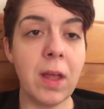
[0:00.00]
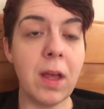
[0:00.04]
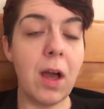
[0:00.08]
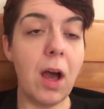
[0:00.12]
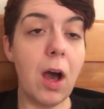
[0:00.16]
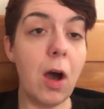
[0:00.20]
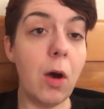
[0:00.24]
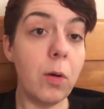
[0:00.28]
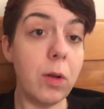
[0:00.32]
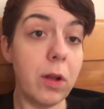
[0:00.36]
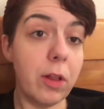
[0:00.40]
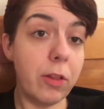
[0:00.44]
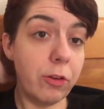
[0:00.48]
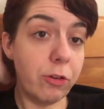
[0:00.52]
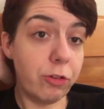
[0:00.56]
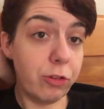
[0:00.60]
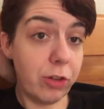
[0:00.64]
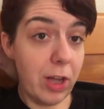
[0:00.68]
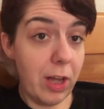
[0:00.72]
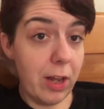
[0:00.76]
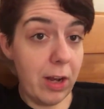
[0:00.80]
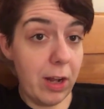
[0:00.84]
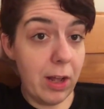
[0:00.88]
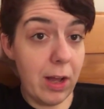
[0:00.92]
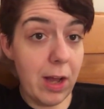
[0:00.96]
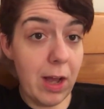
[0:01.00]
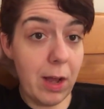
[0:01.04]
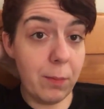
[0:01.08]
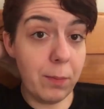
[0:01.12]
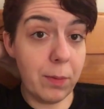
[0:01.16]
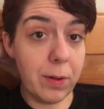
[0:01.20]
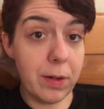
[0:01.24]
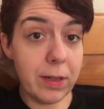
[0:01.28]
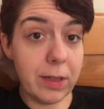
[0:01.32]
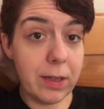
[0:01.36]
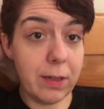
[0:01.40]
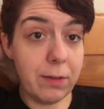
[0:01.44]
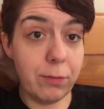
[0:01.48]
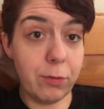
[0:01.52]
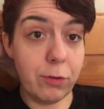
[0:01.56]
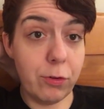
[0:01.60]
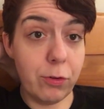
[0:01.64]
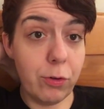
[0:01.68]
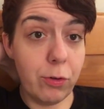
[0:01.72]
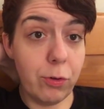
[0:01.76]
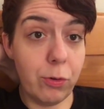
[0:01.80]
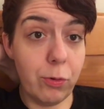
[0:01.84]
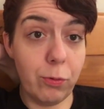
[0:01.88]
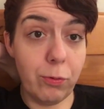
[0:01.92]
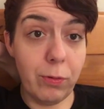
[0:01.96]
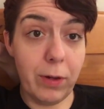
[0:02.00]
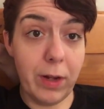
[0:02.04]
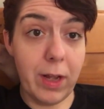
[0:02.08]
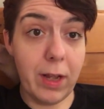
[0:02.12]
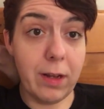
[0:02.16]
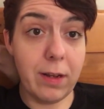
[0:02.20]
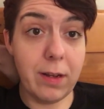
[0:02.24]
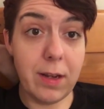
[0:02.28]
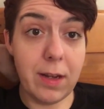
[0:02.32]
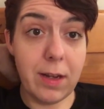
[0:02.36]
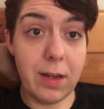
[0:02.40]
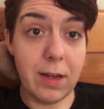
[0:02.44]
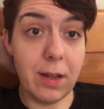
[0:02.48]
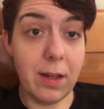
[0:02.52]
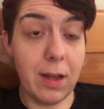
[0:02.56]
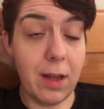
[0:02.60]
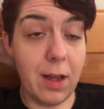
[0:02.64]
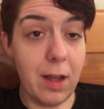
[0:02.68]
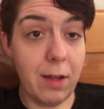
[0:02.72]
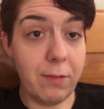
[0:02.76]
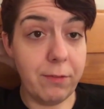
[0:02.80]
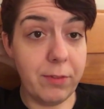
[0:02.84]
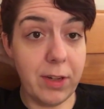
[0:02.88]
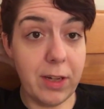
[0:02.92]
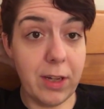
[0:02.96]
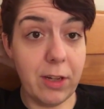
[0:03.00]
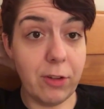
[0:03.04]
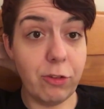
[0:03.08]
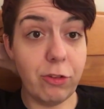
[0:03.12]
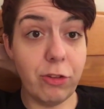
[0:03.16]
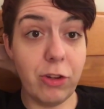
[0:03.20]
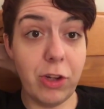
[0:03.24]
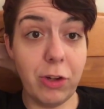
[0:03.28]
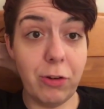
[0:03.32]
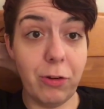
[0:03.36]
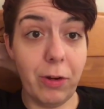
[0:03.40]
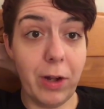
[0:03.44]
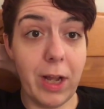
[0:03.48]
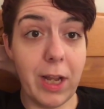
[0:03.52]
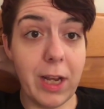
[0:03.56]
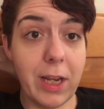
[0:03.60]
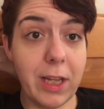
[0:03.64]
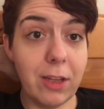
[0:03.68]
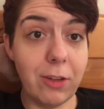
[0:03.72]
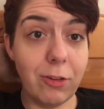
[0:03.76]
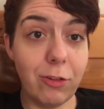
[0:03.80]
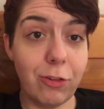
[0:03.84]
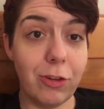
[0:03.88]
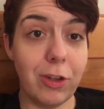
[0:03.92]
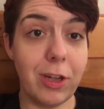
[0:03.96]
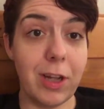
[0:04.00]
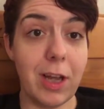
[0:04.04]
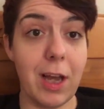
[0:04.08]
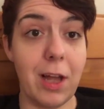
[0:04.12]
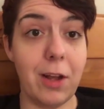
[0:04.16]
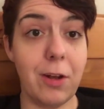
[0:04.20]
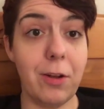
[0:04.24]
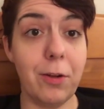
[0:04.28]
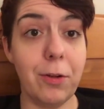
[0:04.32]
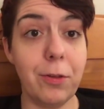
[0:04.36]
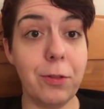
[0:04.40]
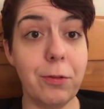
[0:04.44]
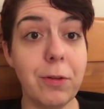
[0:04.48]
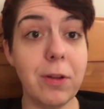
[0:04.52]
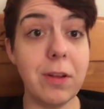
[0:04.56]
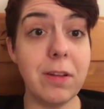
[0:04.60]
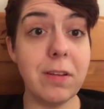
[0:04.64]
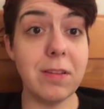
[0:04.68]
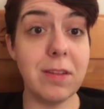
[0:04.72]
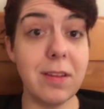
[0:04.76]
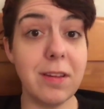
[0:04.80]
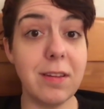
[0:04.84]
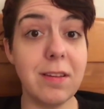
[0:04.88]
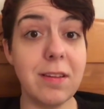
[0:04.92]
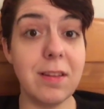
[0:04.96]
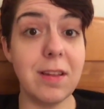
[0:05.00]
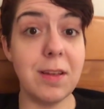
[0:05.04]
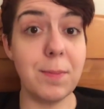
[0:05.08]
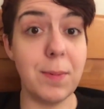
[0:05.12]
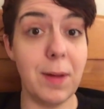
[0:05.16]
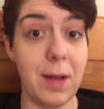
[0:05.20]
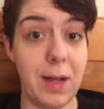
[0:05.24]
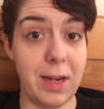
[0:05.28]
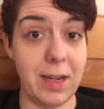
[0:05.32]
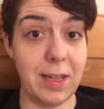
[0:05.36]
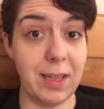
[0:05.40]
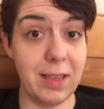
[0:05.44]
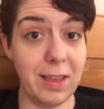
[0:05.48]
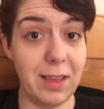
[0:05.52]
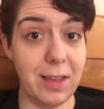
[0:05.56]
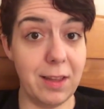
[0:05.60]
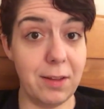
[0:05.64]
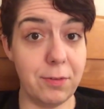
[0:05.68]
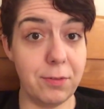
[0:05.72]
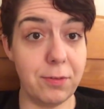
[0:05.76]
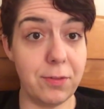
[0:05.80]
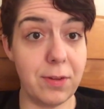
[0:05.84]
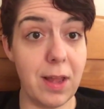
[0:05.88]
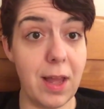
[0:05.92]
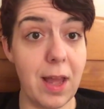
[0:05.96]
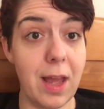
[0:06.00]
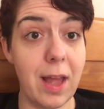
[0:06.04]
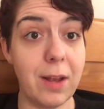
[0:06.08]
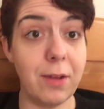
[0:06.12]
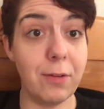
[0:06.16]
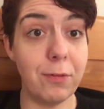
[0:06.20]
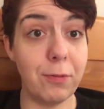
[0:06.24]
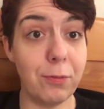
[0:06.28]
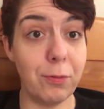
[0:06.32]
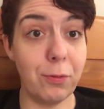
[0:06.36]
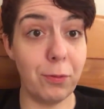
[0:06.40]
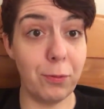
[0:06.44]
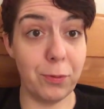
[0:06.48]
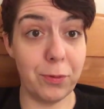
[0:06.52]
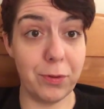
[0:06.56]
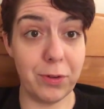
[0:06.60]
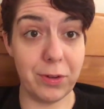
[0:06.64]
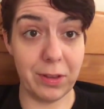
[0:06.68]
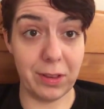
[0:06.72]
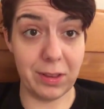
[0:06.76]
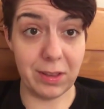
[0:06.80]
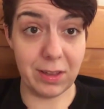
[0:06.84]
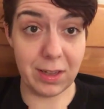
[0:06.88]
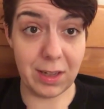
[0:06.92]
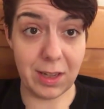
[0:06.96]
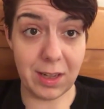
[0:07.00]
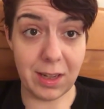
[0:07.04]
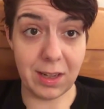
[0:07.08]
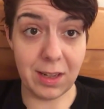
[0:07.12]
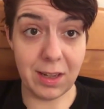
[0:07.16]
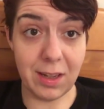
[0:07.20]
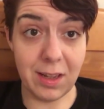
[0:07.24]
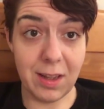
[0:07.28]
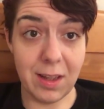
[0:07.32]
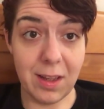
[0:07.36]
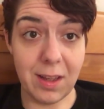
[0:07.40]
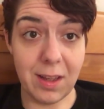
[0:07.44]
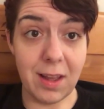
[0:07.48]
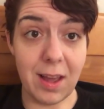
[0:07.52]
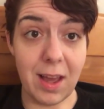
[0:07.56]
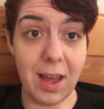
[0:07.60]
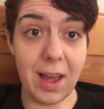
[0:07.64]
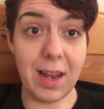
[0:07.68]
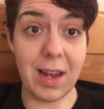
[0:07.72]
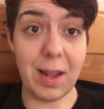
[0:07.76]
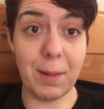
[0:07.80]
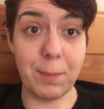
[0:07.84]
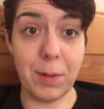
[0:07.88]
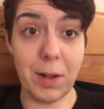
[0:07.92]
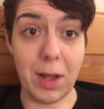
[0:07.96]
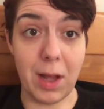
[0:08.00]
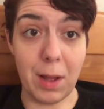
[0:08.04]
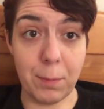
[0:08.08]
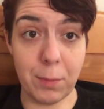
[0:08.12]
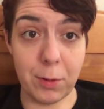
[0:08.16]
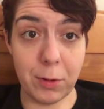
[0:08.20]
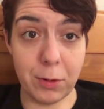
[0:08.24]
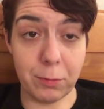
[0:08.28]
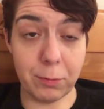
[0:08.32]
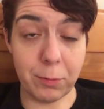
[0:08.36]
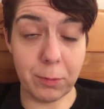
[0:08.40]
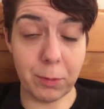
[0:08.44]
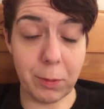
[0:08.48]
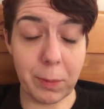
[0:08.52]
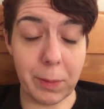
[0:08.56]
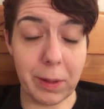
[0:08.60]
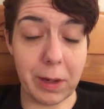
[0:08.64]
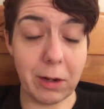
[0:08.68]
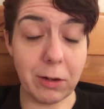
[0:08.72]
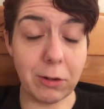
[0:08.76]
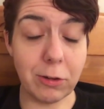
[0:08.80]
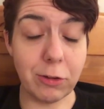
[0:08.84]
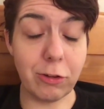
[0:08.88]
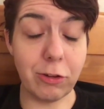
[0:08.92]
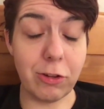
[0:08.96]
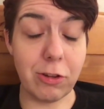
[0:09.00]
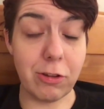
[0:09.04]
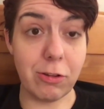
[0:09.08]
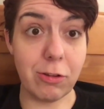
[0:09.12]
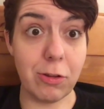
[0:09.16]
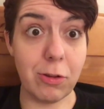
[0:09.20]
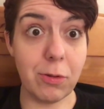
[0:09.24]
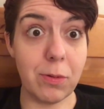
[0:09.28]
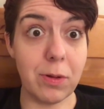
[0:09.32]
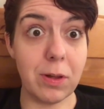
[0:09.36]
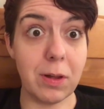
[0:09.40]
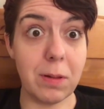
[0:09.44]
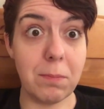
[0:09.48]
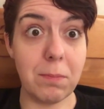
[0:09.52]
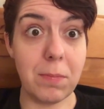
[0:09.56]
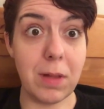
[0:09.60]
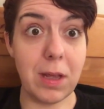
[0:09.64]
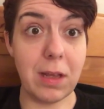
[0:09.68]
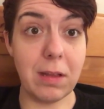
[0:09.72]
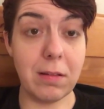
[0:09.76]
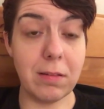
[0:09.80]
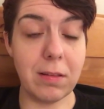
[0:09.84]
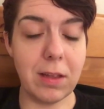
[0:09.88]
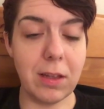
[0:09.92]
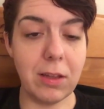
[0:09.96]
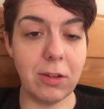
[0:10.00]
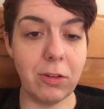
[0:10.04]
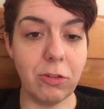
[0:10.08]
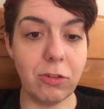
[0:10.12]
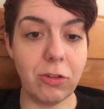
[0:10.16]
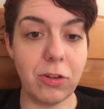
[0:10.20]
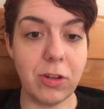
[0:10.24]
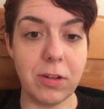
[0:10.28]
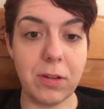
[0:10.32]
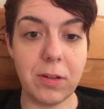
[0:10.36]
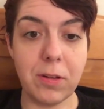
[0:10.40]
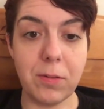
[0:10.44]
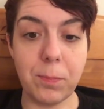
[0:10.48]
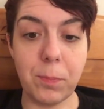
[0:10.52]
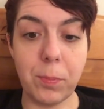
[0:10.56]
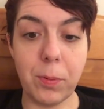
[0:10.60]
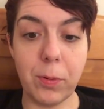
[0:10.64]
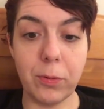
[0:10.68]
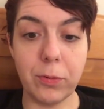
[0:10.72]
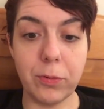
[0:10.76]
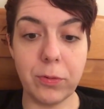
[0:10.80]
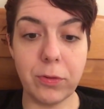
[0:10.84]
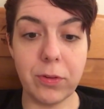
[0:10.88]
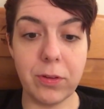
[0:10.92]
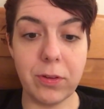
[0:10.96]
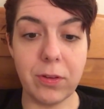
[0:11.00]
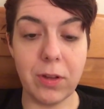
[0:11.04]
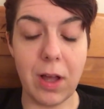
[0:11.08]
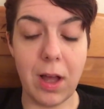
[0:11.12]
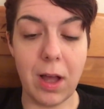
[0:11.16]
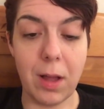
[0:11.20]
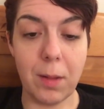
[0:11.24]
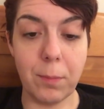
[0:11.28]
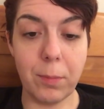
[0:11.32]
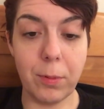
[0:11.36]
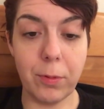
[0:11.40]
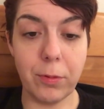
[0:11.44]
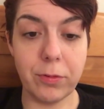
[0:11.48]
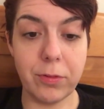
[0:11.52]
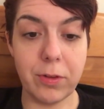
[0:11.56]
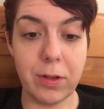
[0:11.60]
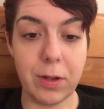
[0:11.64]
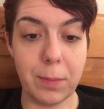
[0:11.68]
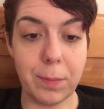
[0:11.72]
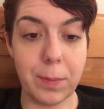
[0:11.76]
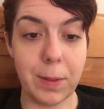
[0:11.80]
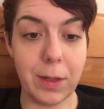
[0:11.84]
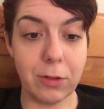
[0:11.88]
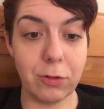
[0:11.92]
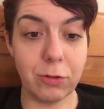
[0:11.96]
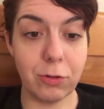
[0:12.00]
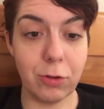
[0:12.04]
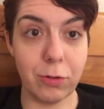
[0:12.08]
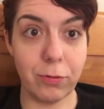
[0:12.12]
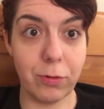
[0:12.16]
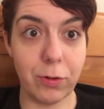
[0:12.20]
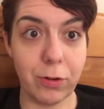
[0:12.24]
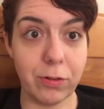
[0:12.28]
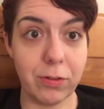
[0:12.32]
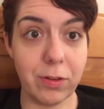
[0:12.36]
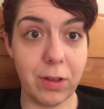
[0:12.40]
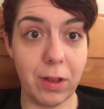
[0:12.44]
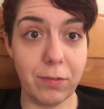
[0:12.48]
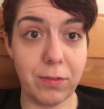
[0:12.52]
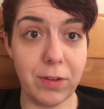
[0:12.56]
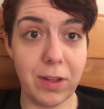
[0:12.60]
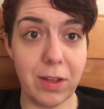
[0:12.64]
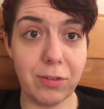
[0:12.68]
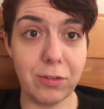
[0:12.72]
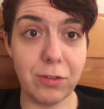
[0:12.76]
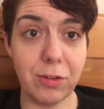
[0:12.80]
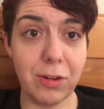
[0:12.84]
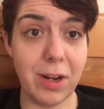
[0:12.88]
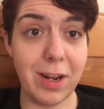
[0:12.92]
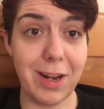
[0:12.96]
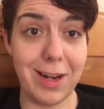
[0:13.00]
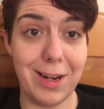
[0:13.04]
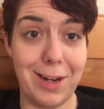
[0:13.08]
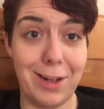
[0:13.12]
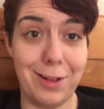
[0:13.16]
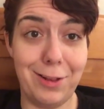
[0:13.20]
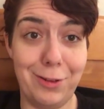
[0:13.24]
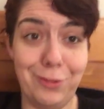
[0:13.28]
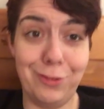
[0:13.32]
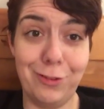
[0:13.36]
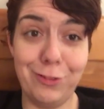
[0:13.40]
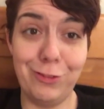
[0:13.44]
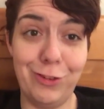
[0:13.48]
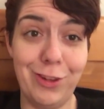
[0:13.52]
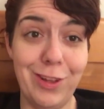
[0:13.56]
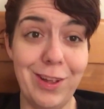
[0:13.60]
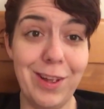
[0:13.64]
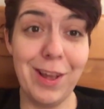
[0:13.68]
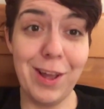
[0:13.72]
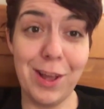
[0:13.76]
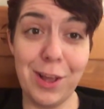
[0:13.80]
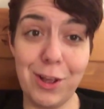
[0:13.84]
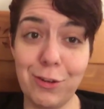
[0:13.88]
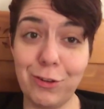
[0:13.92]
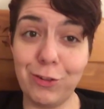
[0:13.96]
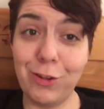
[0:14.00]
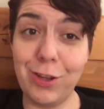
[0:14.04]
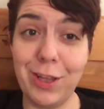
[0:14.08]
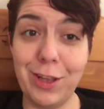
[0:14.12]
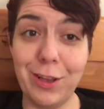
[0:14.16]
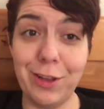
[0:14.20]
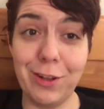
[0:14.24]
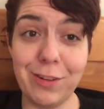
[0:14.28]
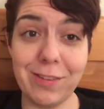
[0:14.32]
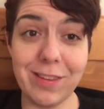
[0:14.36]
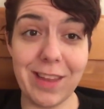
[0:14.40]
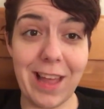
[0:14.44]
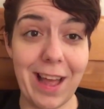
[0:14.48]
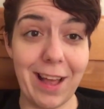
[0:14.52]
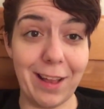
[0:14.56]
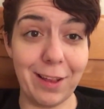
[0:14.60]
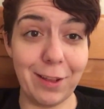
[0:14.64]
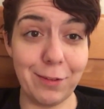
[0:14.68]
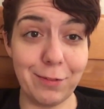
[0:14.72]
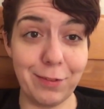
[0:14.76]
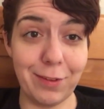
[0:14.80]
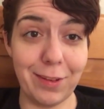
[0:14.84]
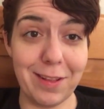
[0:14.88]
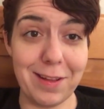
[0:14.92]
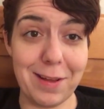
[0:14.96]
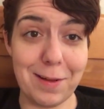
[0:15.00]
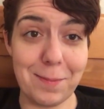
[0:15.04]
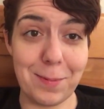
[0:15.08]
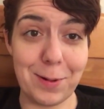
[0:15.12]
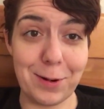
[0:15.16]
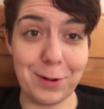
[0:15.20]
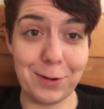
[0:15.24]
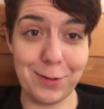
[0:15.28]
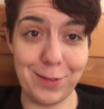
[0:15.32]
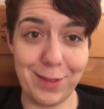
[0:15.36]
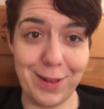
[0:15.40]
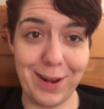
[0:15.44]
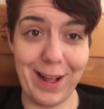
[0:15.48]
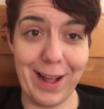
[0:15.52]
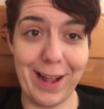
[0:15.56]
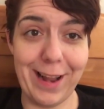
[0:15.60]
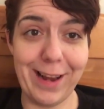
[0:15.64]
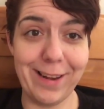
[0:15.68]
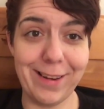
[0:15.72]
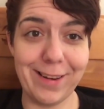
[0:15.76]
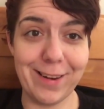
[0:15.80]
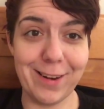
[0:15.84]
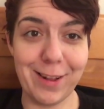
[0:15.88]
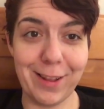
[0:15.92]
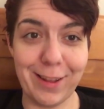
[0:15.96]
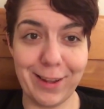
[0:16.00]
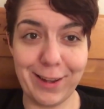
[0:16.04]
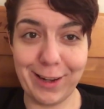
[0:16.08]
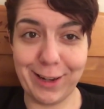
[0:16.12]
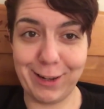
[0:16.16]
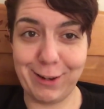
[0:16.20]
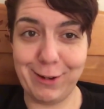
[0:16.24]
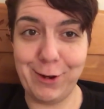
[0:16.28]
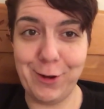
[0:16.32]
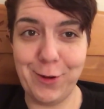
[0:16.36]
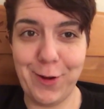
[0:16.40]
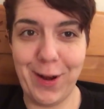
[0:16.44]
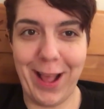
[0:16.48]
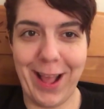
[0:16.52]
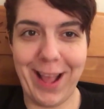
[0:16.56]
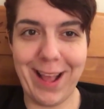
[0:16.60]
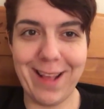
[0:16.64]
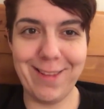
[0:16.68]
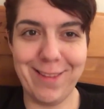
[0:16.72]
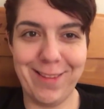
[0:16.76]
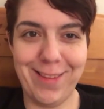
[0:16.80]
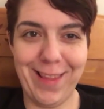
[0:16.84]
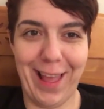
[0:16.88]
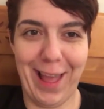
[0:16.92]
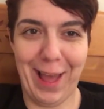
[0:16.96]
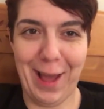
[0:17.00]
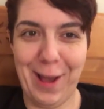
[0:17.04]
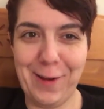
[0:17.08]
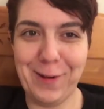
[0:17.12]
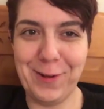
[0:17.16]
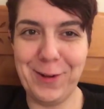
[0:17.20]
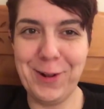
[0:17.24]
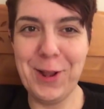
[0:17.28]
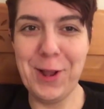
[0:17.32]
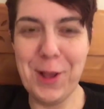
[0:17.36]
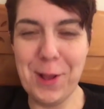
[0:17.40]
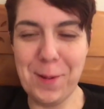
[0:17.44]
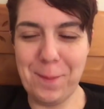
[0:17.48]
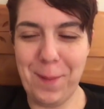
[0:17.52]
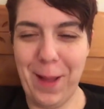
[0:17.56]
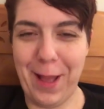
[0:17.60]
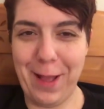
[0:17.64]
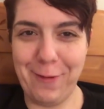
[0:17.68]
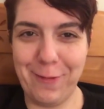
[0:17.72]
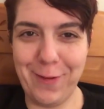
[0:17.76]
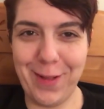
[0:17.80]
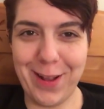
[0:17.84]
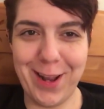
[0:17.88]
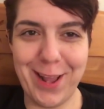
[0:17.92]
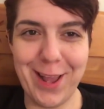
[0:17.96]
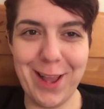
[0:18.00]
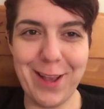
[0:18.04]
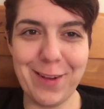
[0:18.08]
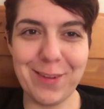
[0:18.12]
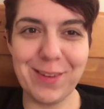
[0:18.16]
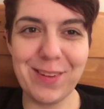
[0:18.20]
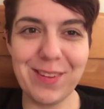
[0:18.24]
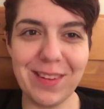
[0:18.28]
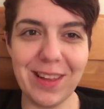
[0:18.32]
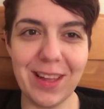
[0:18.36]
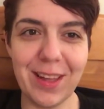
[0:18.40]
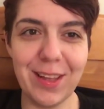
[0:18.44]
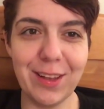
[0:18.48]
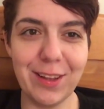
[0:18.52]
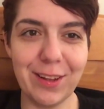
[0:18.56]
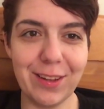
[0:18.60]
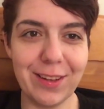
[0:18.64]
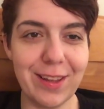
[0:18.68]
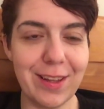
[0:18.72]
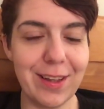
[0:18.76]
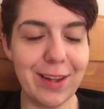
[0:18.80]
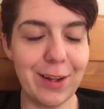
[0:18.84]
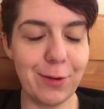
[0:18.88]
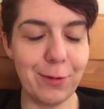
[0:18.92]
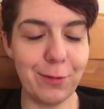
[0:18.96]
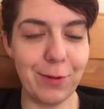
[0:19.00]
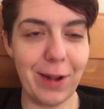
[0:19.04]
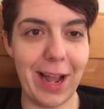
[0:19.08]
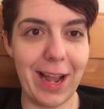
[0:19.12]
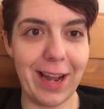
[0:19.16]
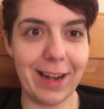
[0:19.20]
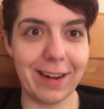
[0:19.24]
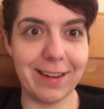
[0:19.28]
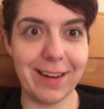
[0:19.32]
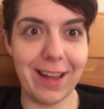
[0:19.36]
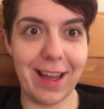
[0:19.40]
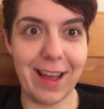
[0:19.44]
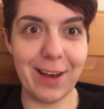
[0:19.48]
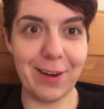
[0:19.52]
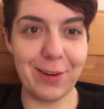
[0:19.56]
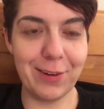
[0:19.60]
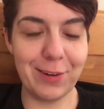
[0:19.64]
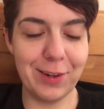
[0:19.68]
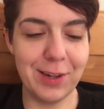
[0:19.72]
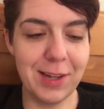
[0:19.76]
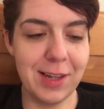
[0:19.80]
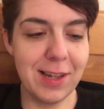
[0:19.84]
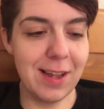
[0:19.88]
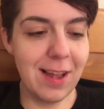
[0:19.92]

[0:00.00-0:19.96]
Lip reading: Oh, another shout out I want to give to Randy, VSG Granny. She had her 360 body lift and fleur-de-lis and abdominal repair, and she's doing amazing. She posted a picture of herself yesterday, and she looks a hell of a lot better than I did like 2 days out. My videos, I look like cracked out.